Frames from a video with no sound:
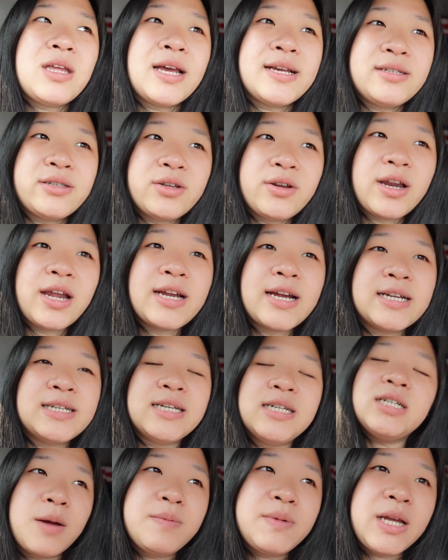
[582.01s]
Yesterday, I
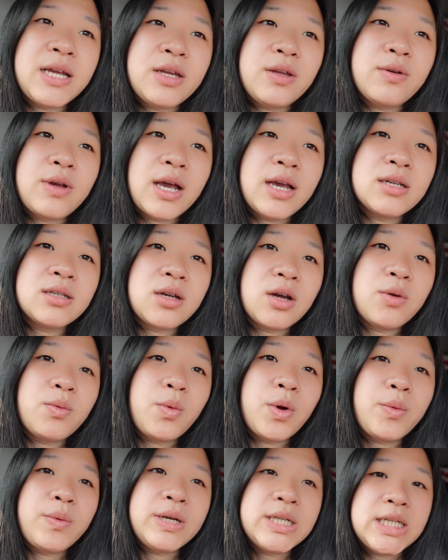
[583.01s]
did update you guys on
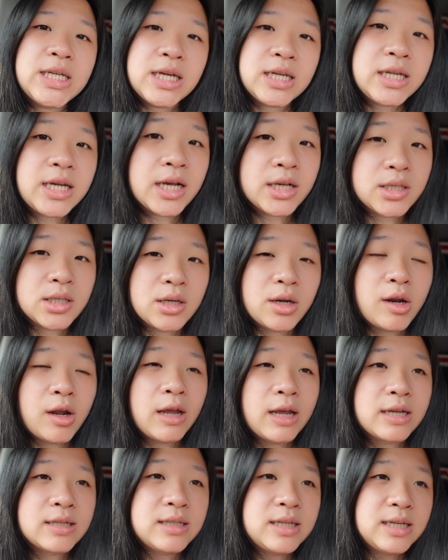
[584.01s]
what we did
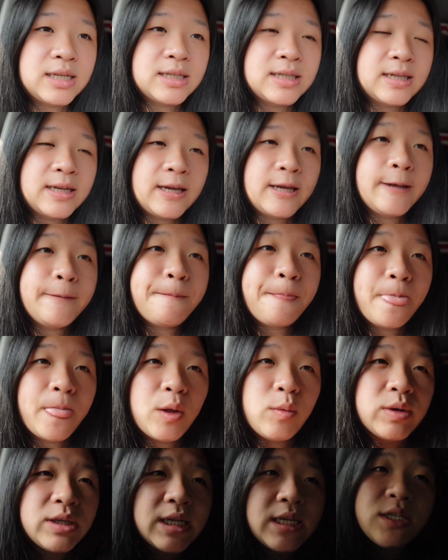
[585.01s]
yesterday in D C.
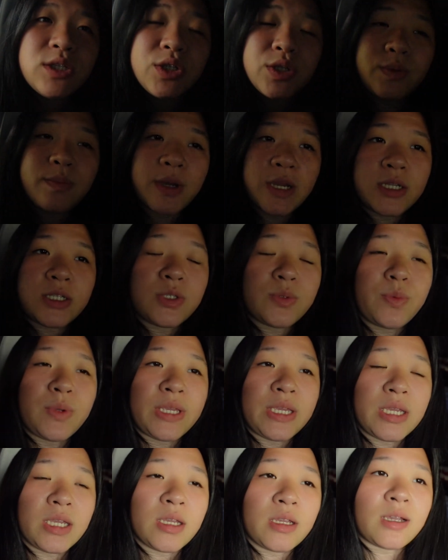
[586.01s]
We didn't do much.
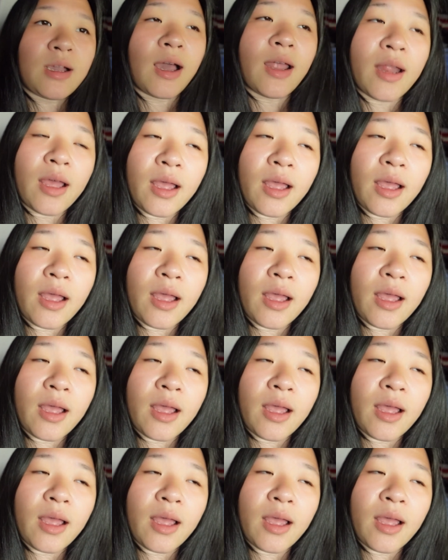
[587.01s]
We got